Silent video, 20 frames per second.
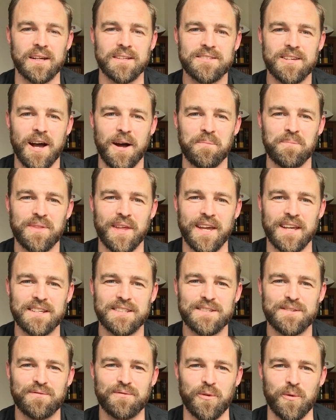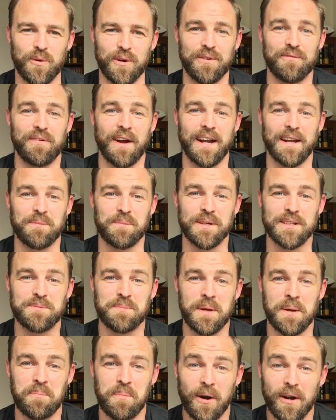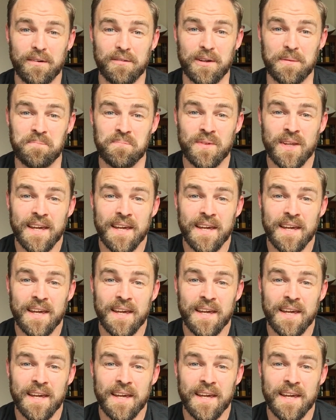Tom, thanks for inviting me to be a part of it.